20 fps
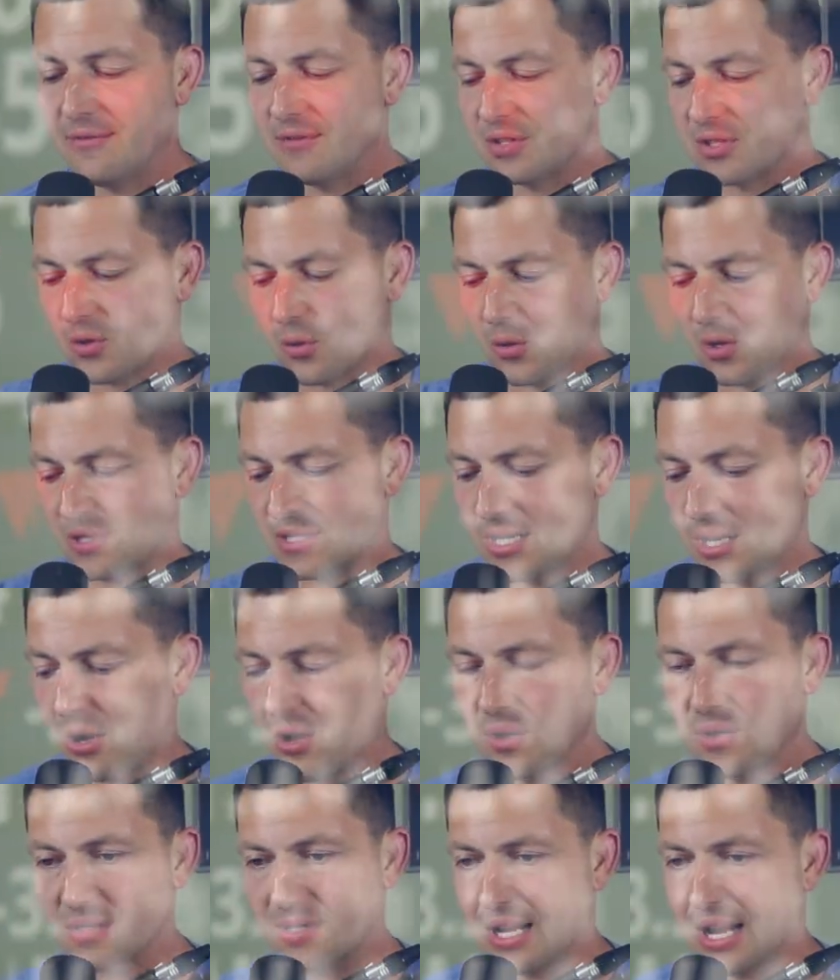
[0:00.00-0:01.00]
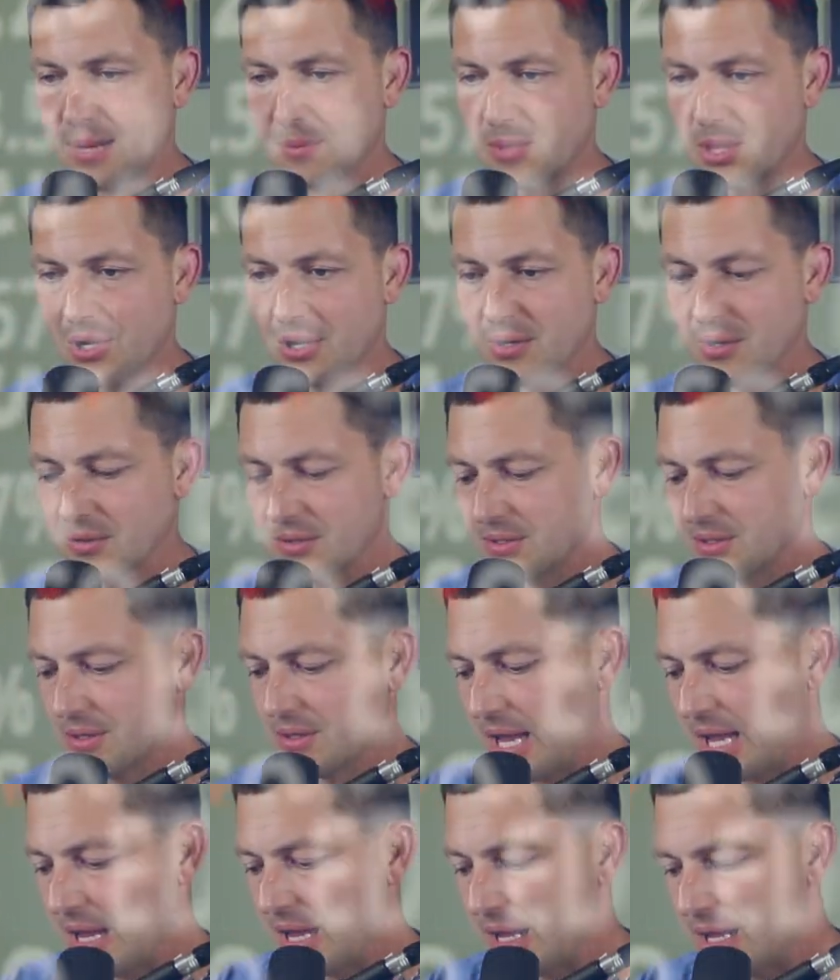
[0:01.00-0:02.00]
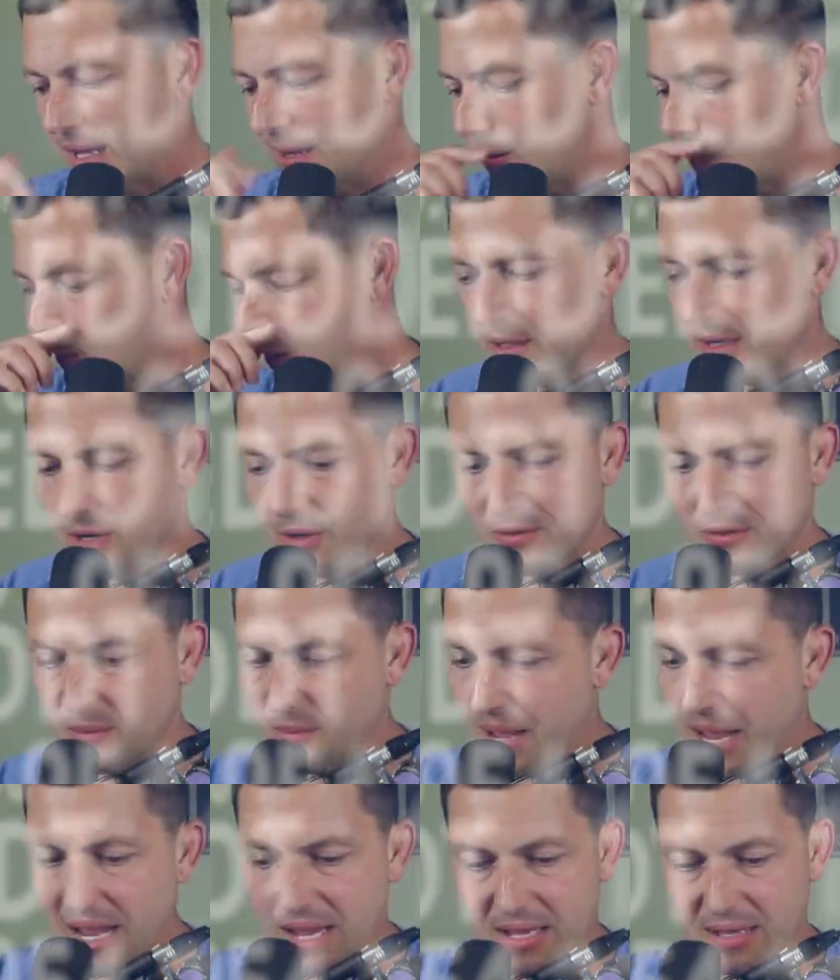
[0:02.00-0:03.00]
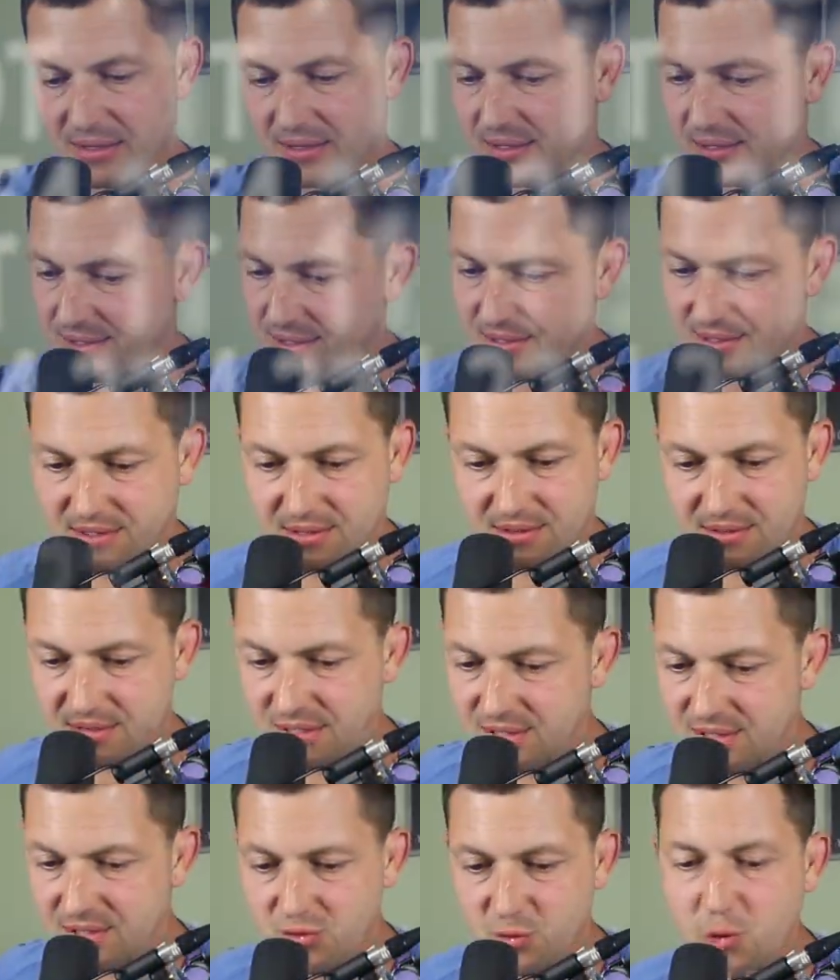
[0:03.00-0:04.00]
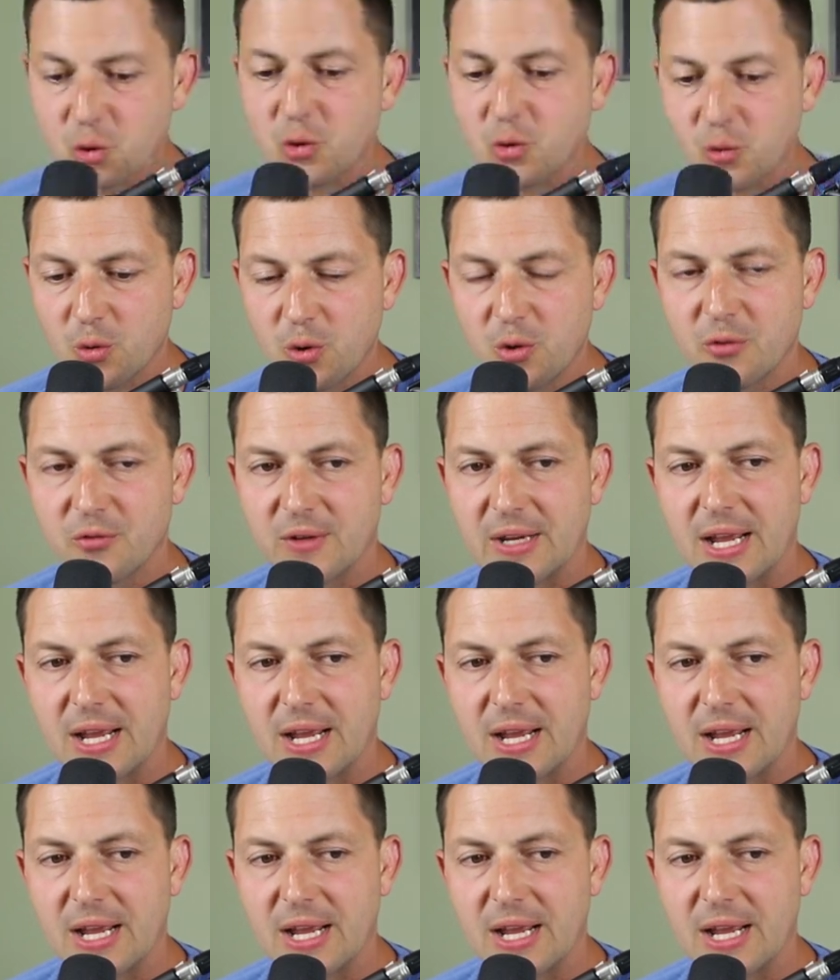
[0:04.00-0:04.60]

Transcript: Inventories at all-time lows, and you know demand is is through the roof.